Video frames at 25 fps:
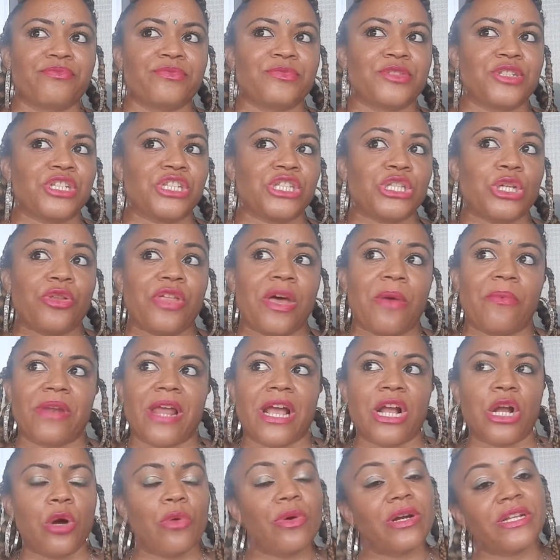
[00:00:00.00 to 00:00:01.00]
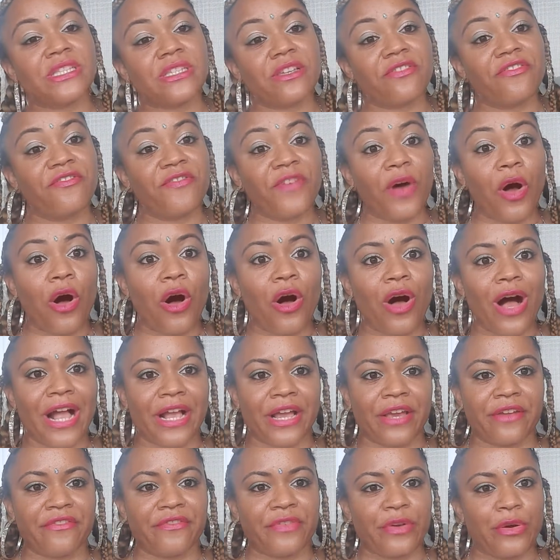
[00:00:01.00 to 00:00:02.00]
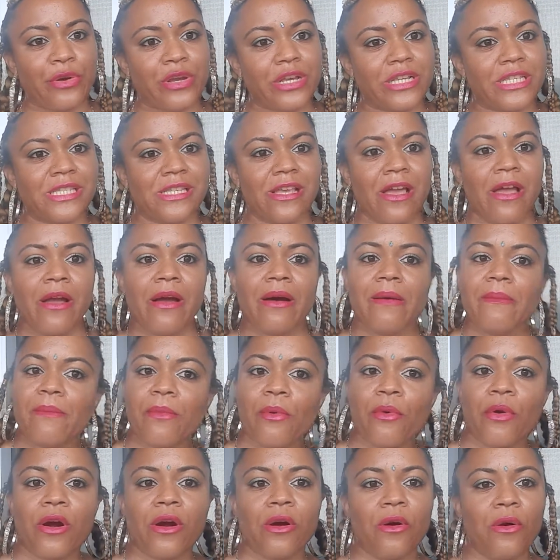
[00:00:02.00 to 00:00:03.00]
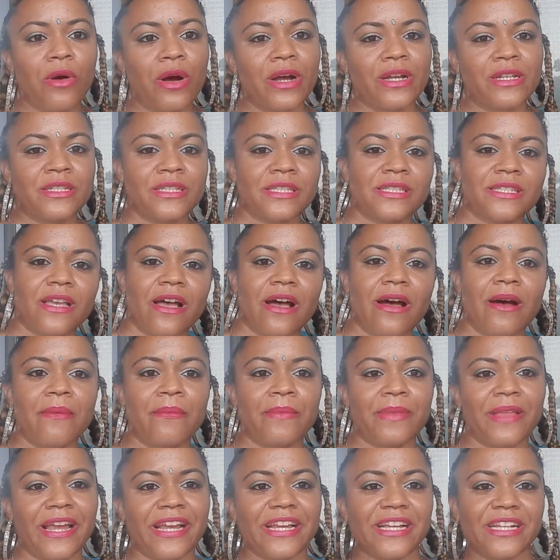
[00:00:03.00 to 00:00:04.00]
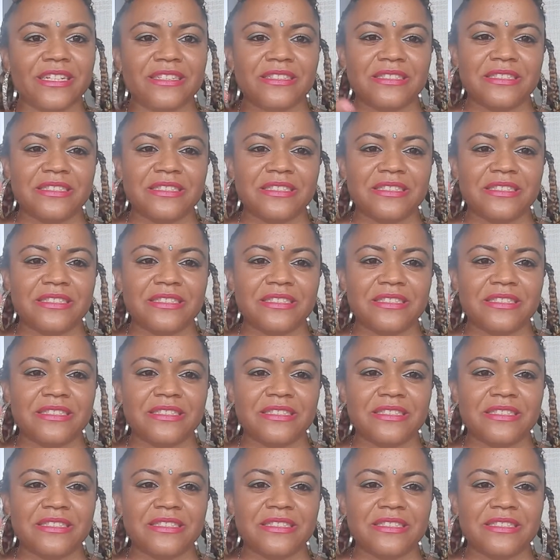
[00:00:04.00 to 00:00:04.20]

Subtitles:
so that when I go into fall I can focus more on some like